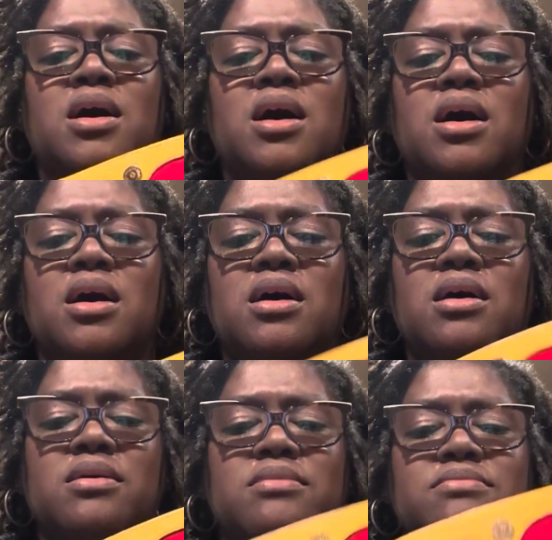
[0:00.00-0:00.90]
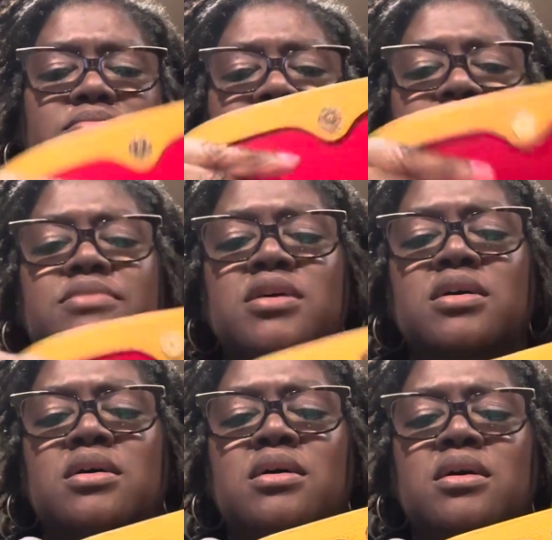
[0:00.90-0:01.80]

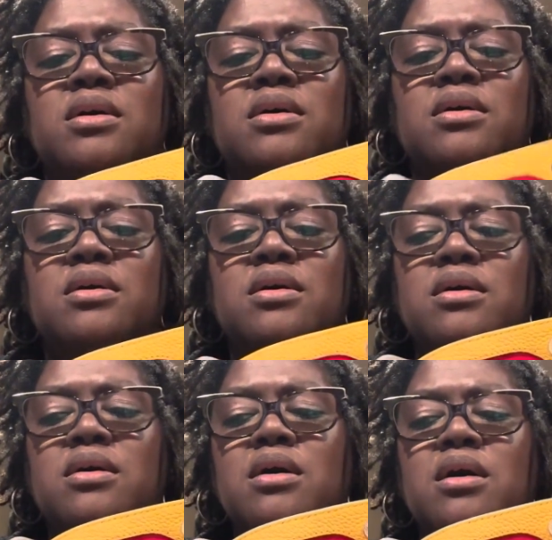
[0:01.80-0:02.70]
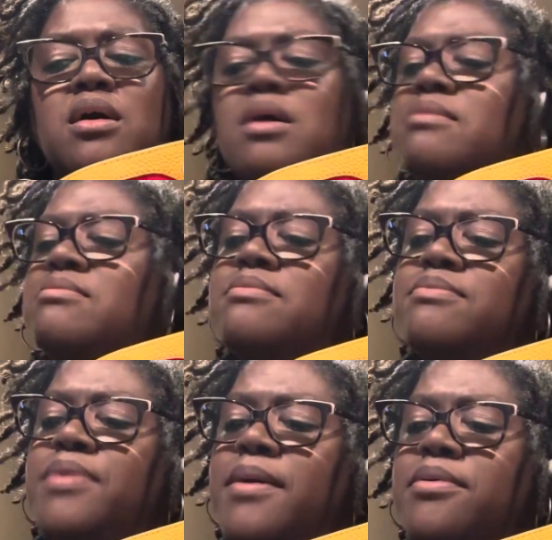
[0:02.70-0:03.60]

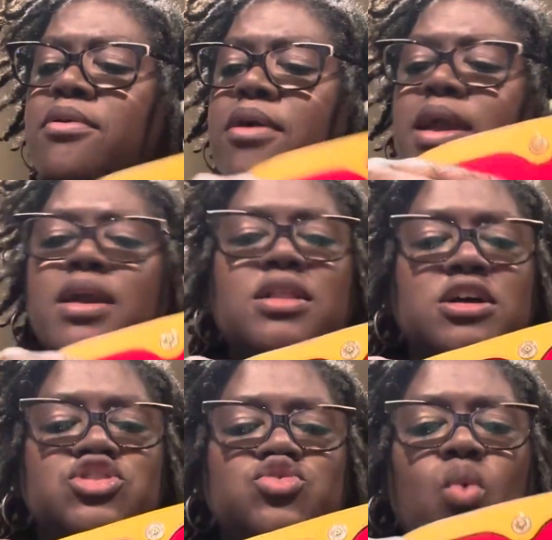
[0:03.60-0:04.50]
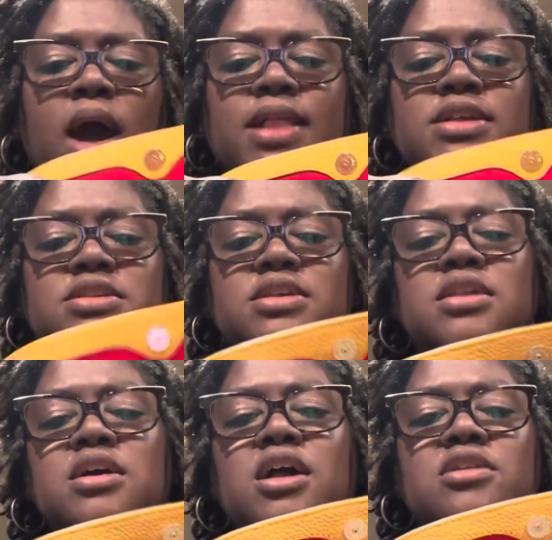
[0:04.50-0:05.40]
Clutch Wallet in
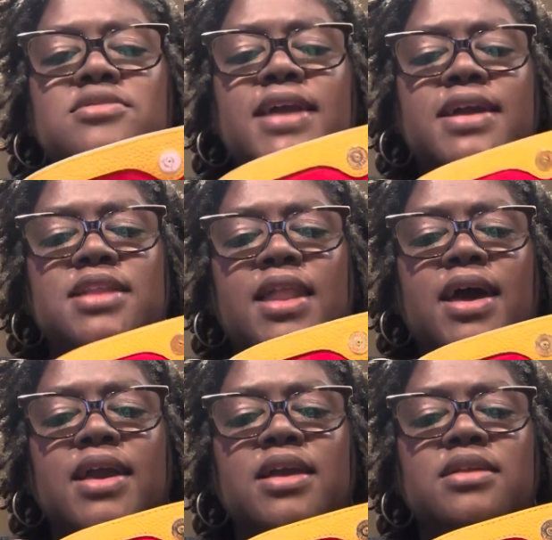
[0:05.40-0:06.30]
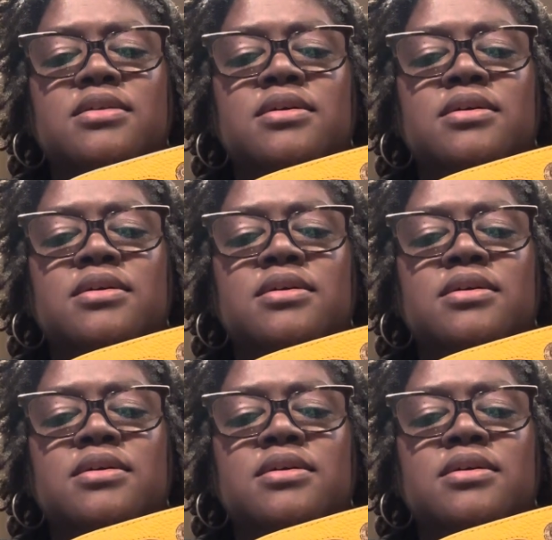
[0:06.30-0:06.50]
the color Dandelion.